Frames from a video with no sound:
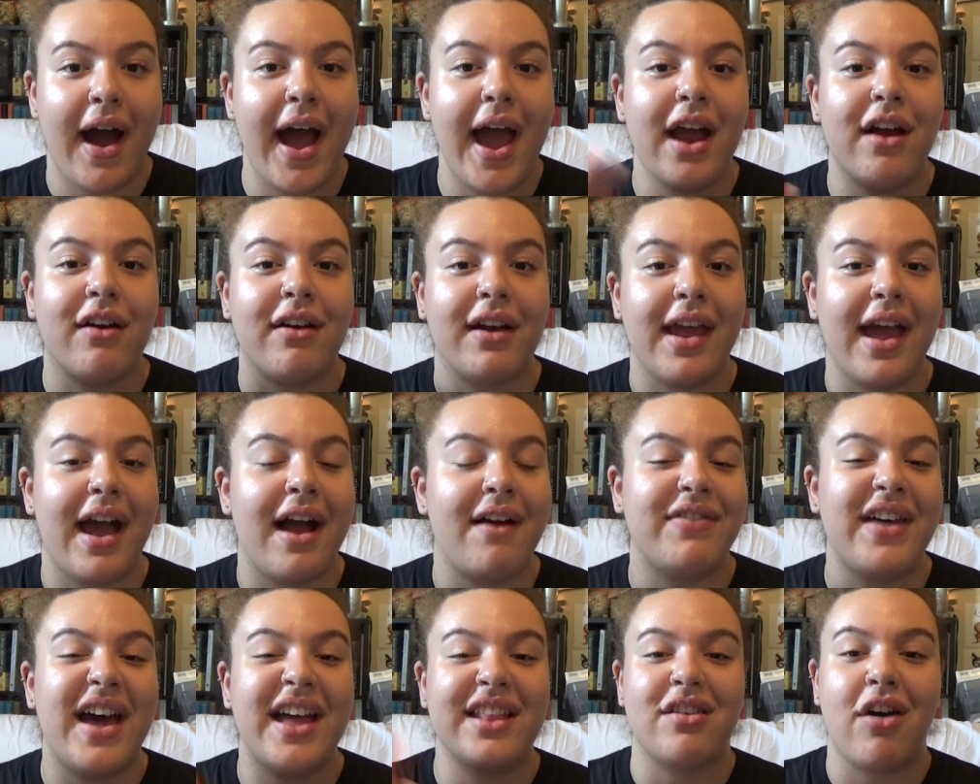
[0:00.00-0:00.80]
I already
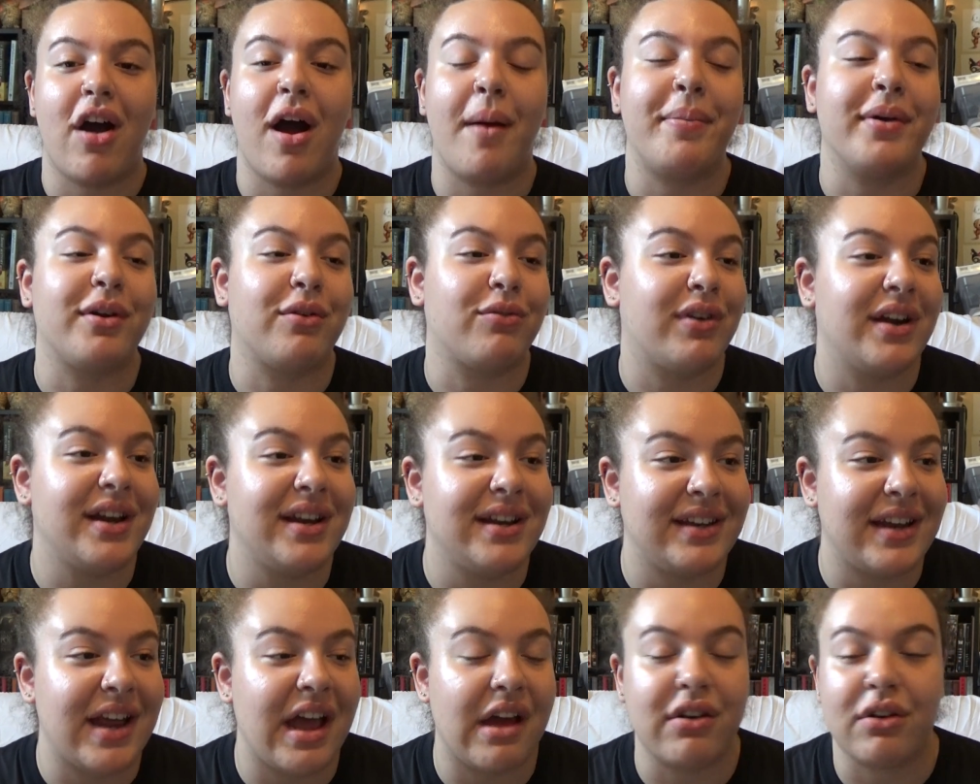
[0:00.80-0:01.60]
have that topic
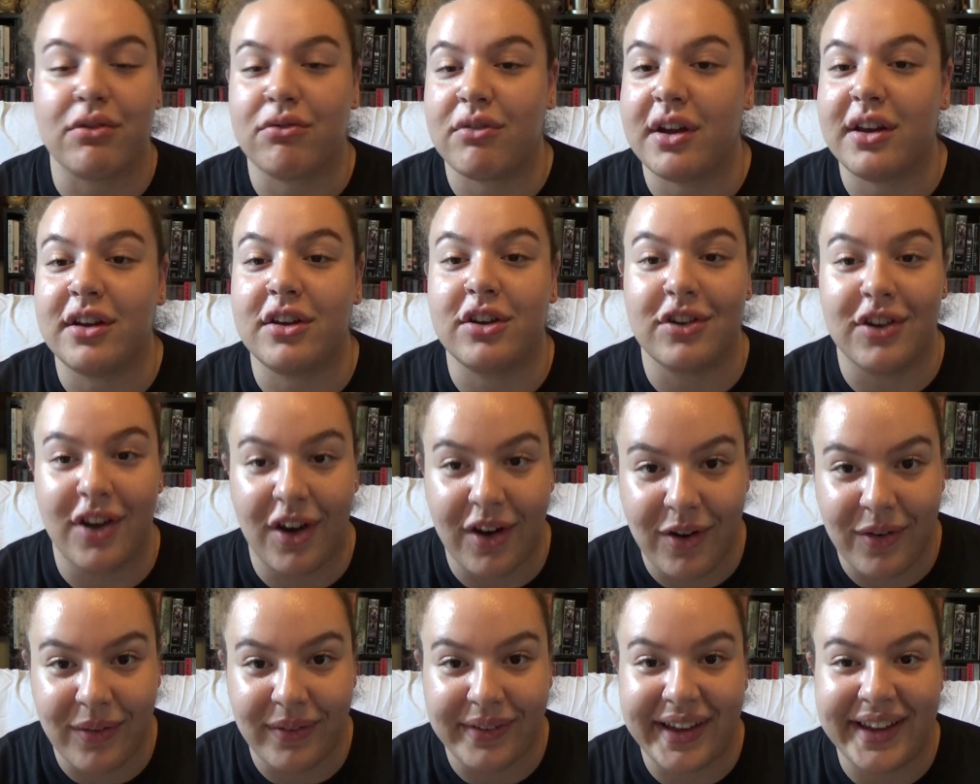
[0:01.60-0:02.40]
written down and ready to
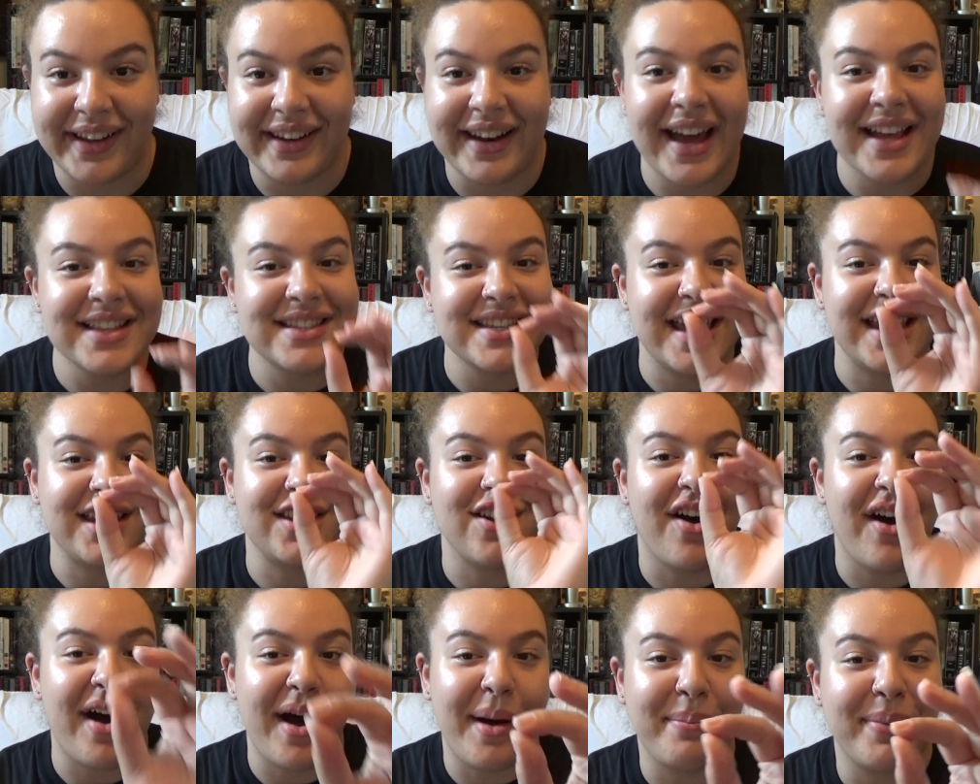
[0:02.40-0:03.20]
go. Like, that's a
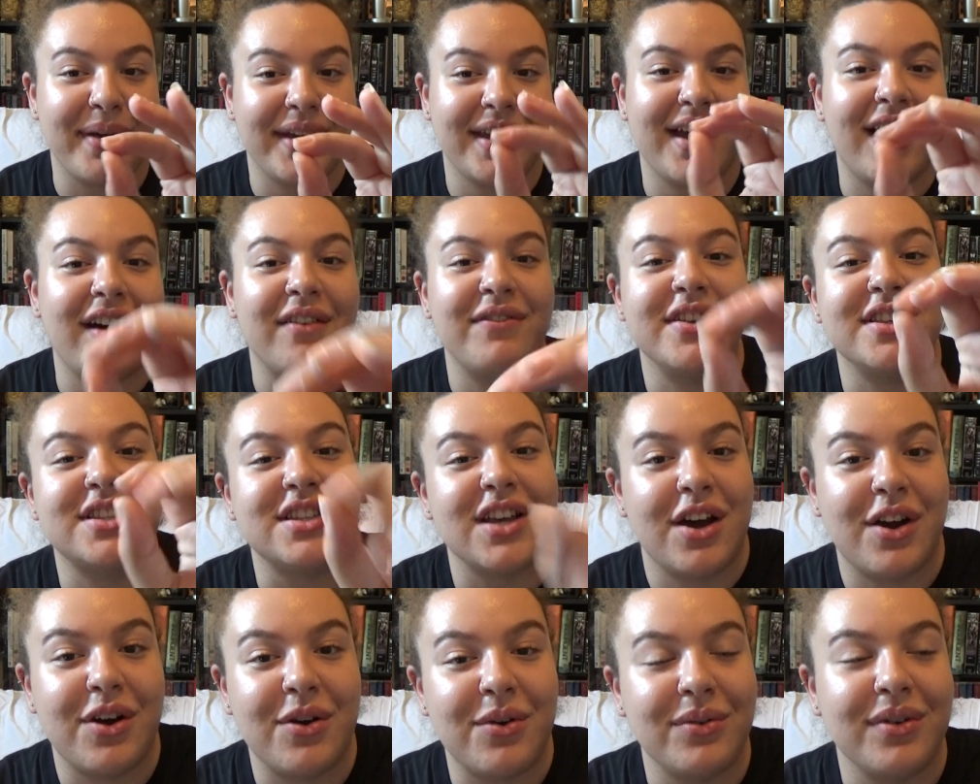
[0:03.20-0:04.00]
topic of
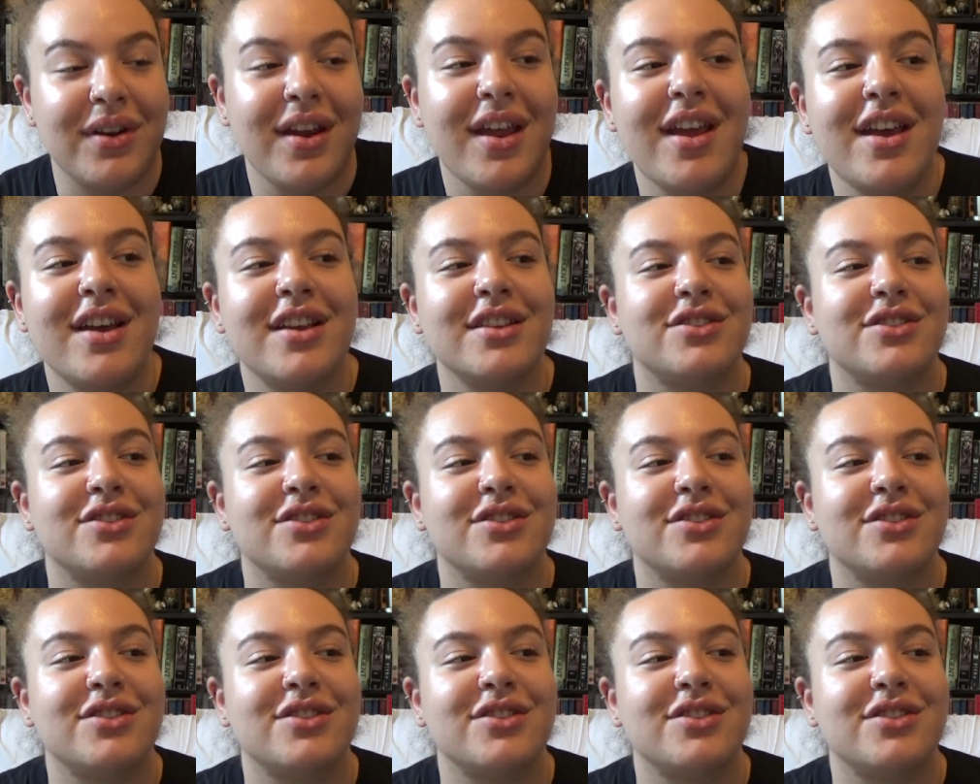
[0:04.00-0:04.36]
its own.